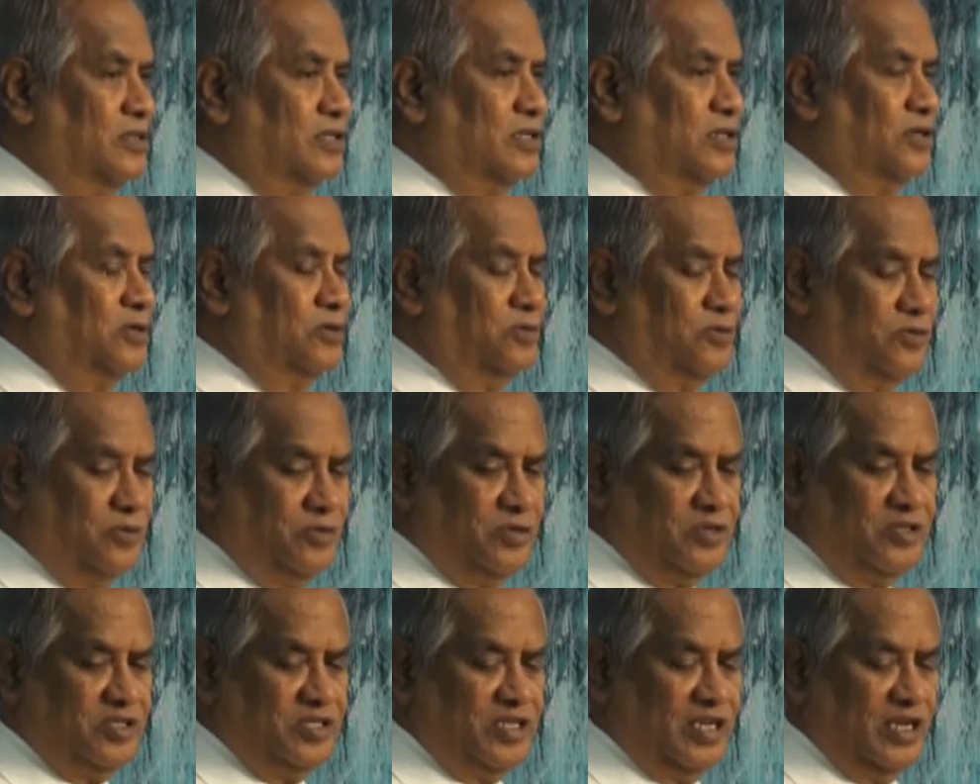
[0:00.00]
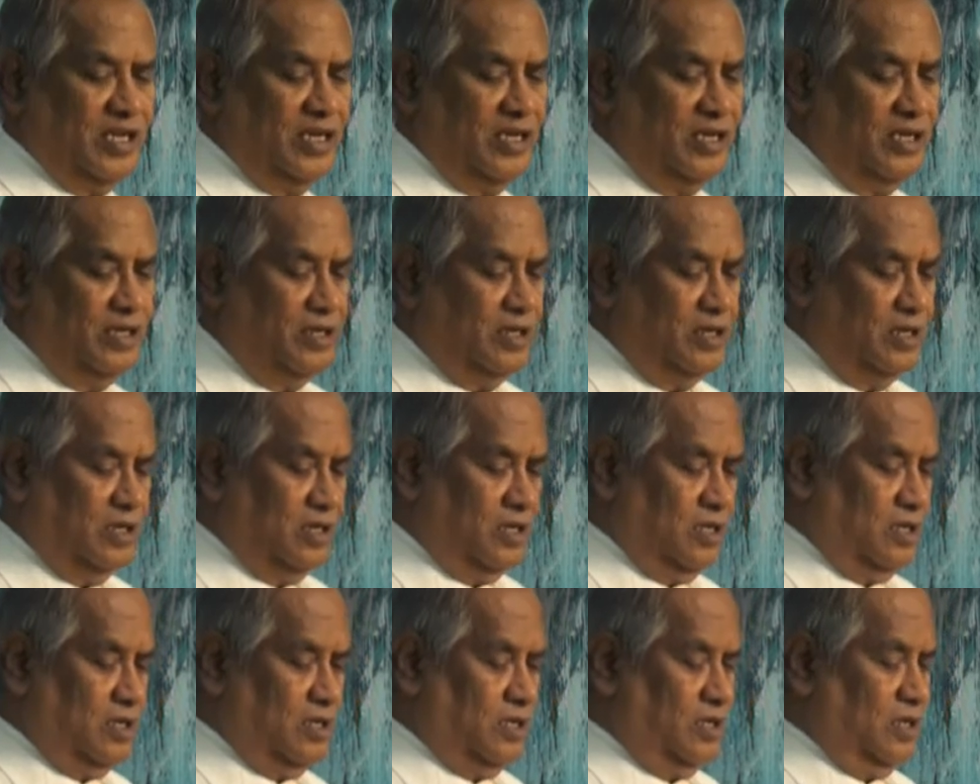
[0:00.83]
he used to say,
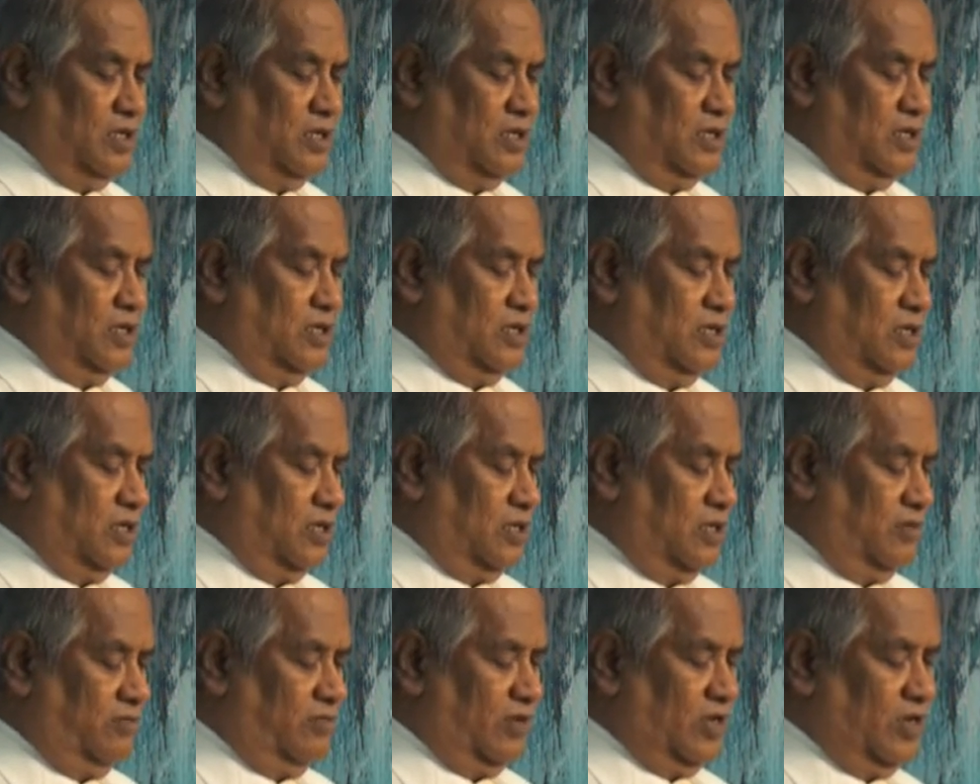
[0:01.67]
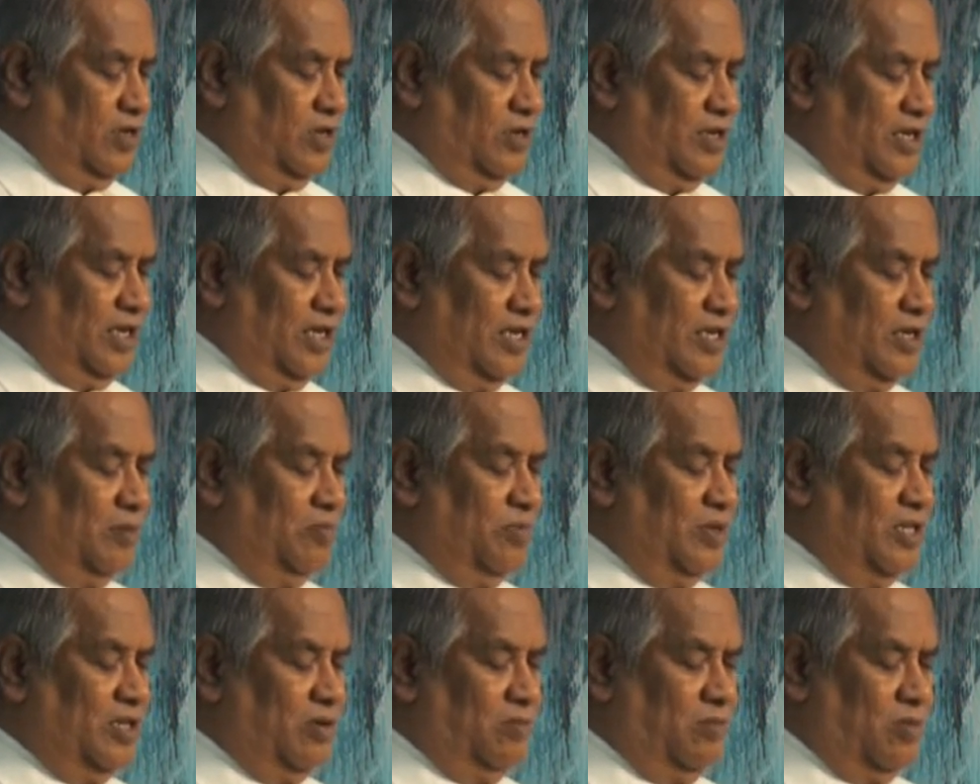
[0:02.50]
when you get up
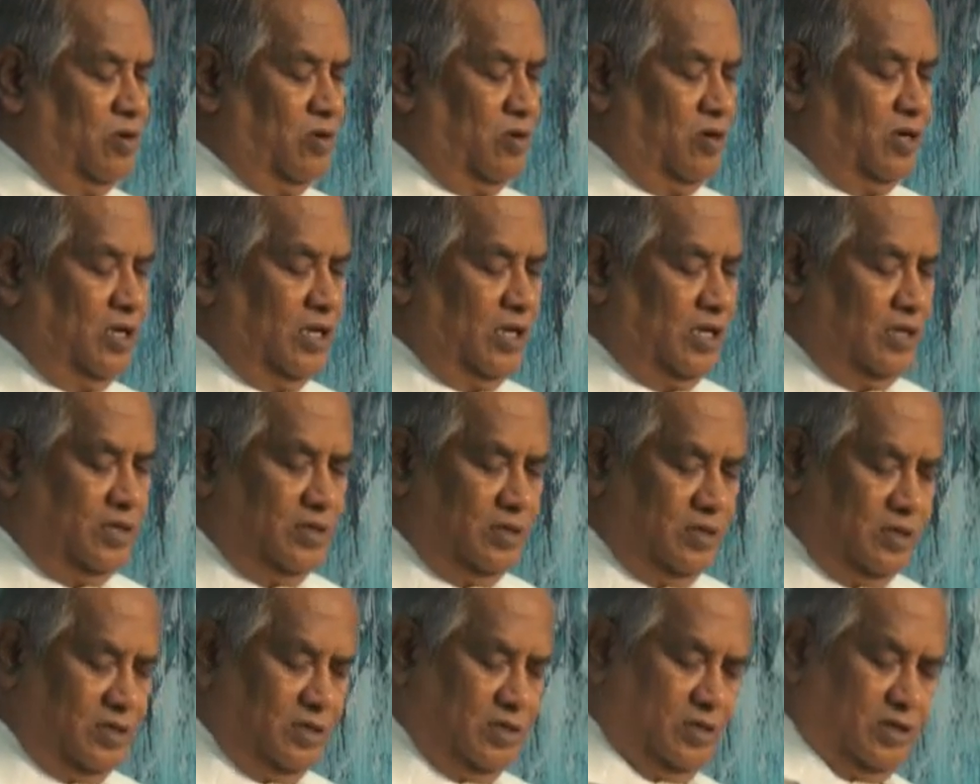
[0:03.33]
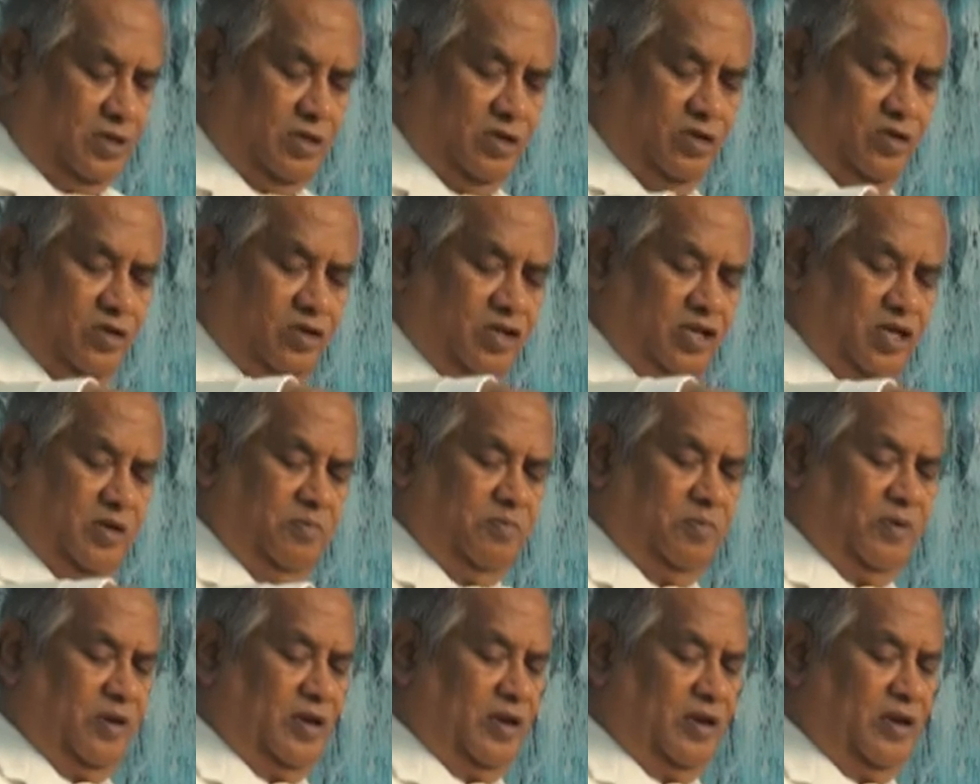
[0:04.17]
in the morning, you
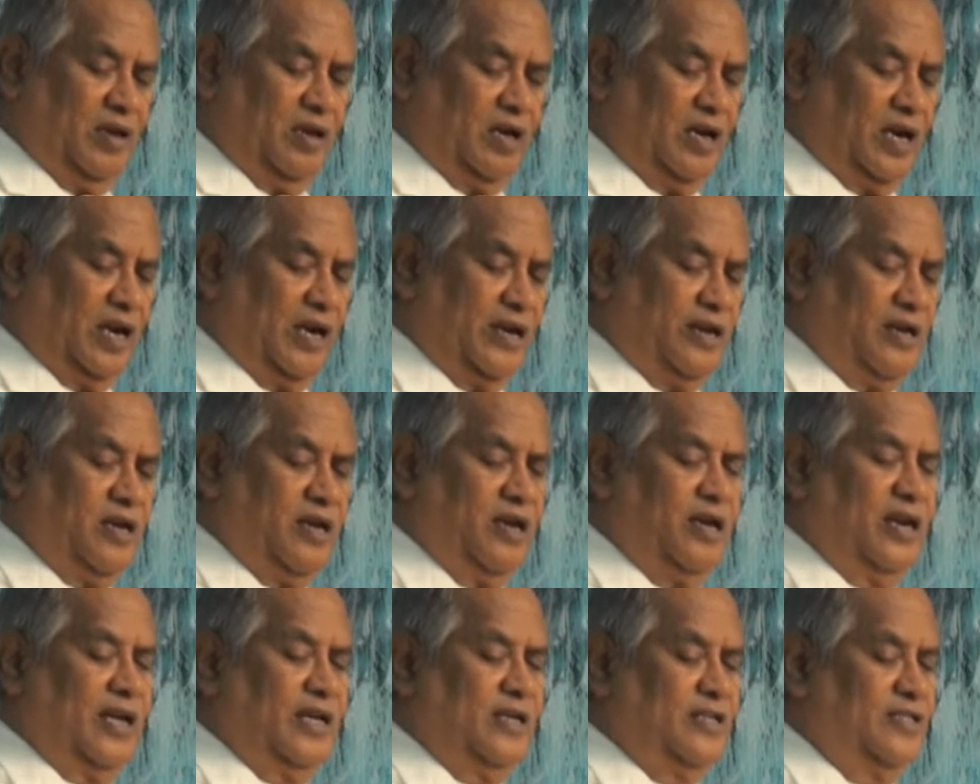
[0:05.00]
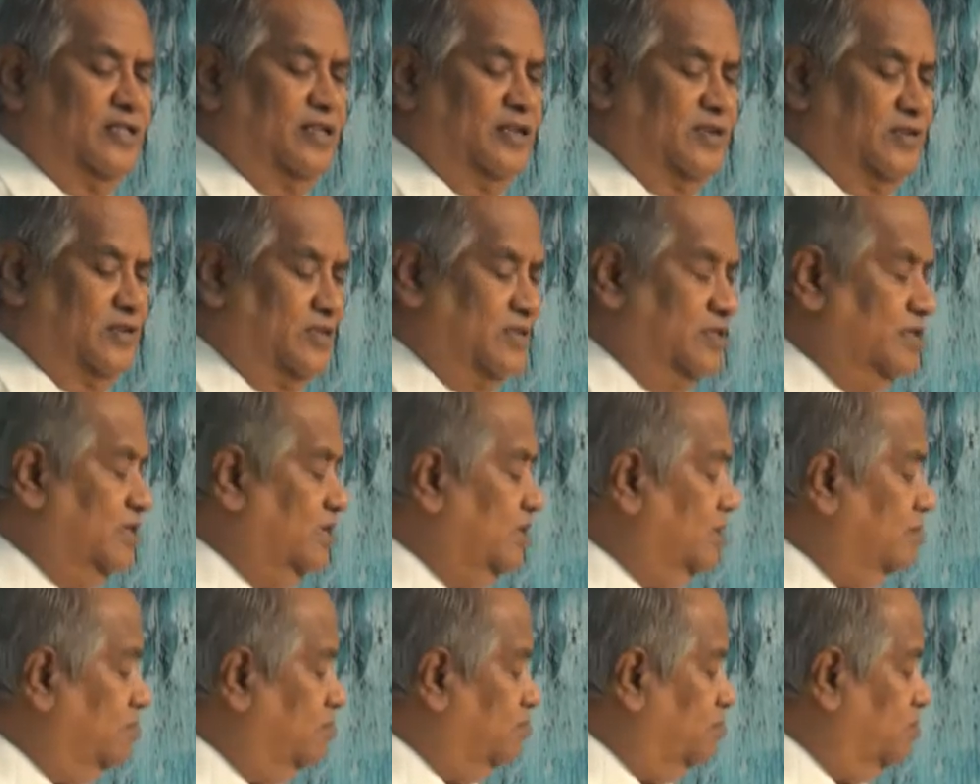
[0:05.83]
keep your cuttle like this,
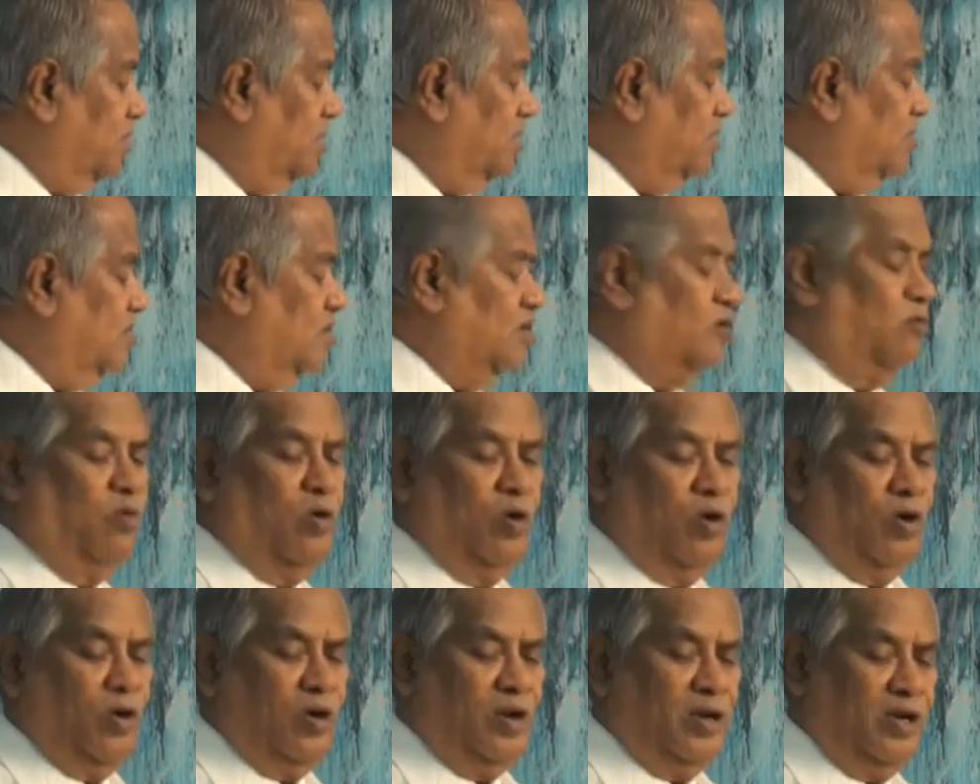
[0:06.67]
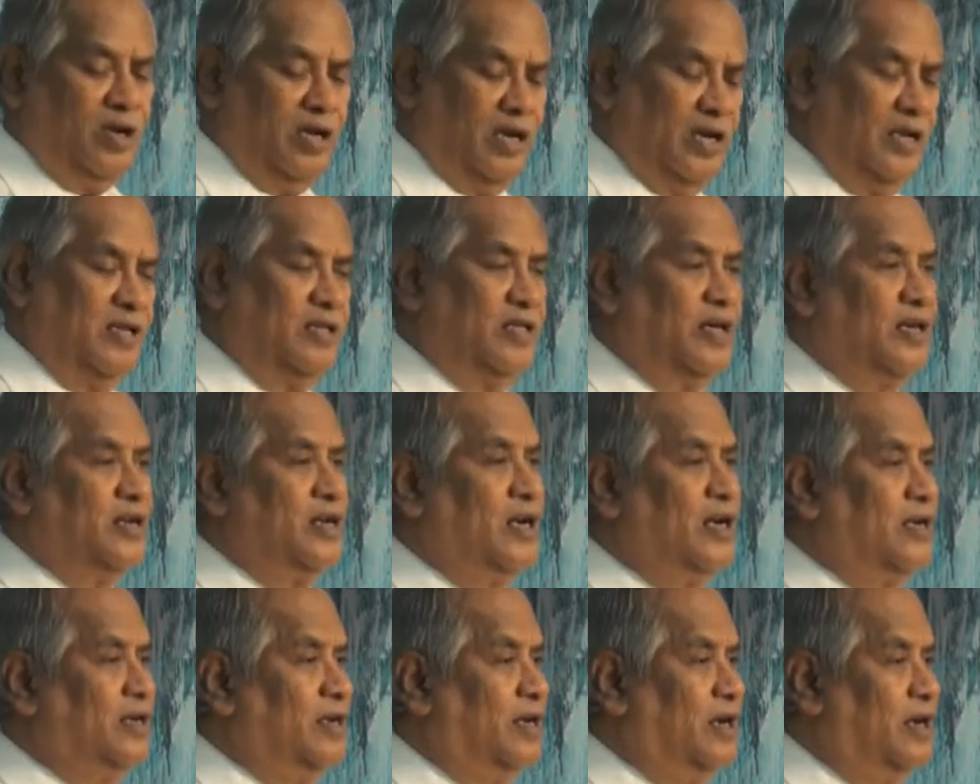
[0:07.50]
between the wall and the
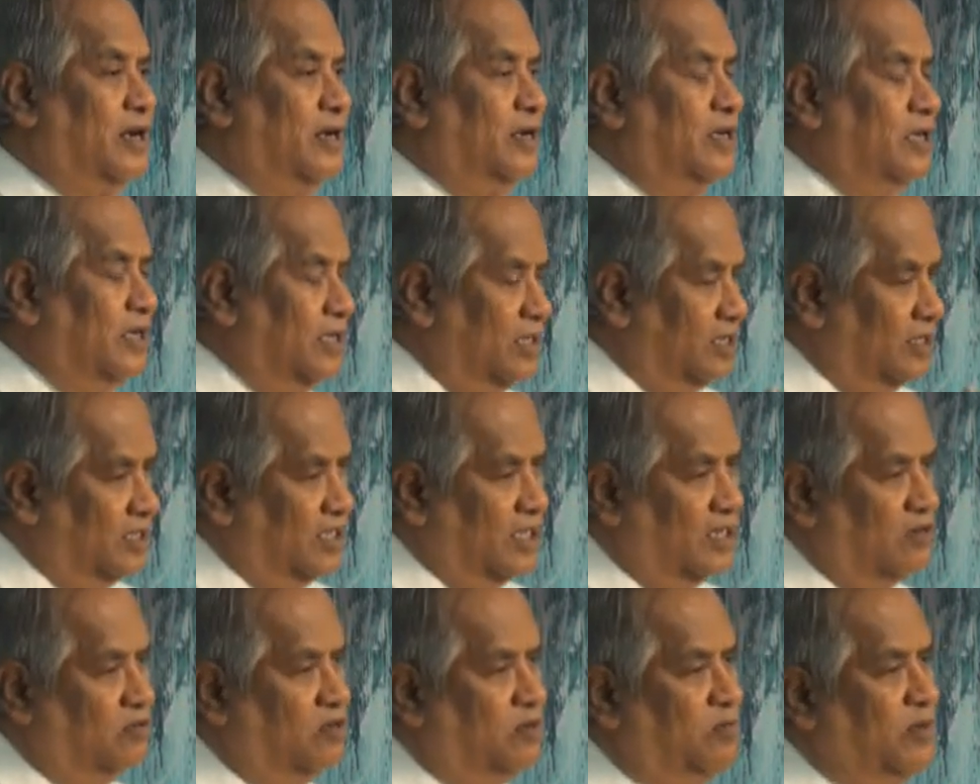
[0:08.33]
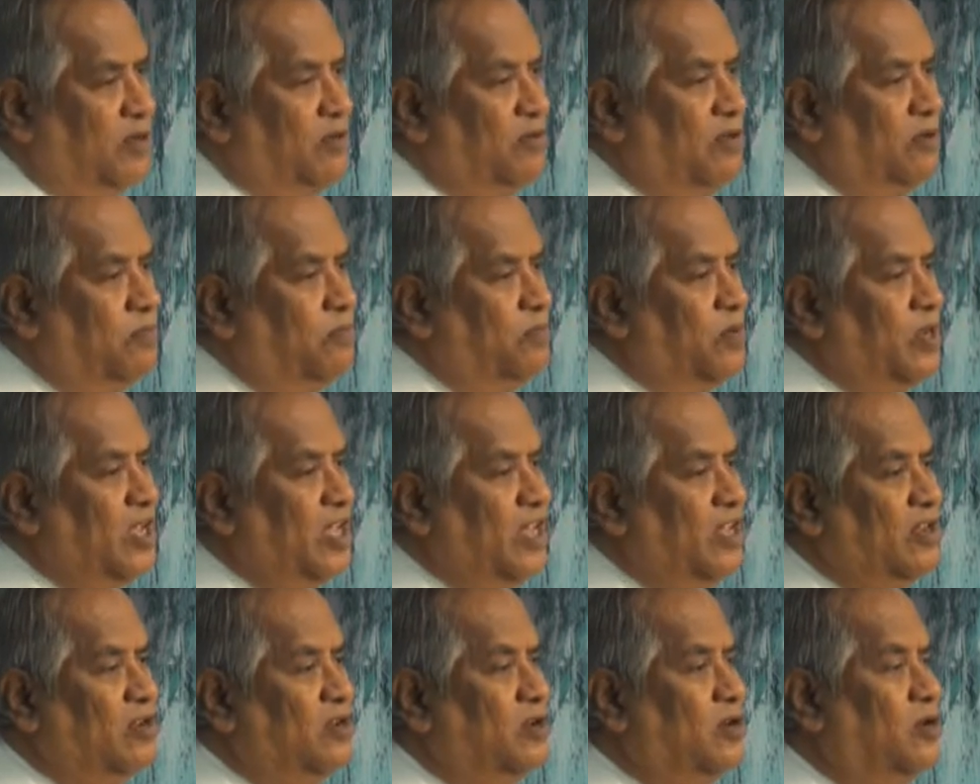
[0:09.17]
cuttle, that would be your
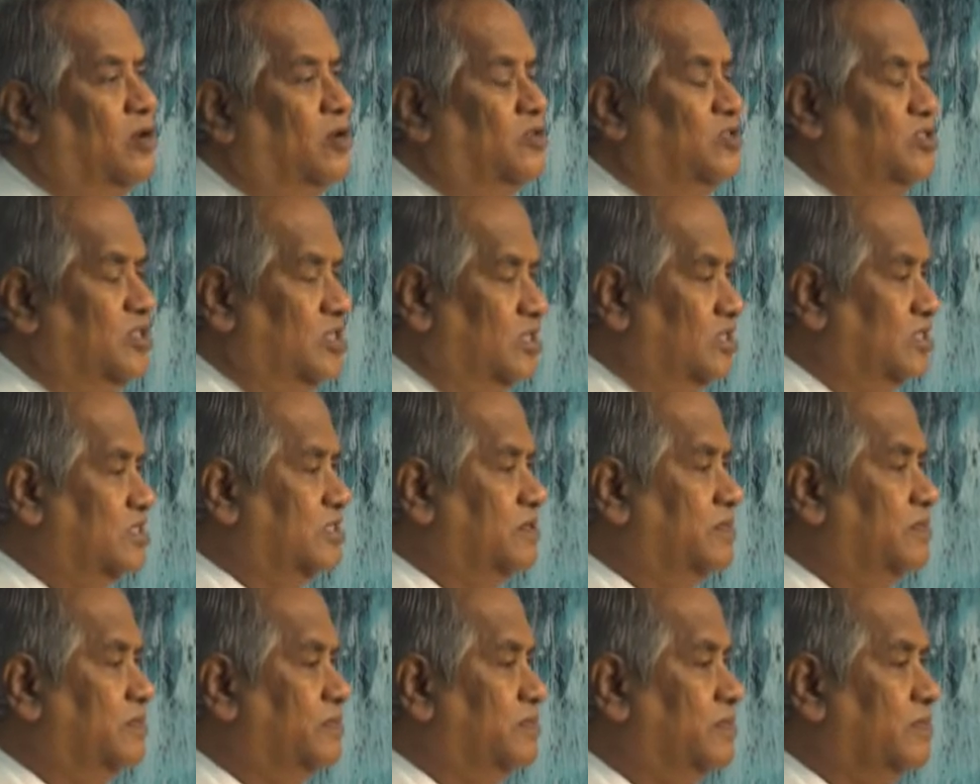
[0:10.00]
prayer closet.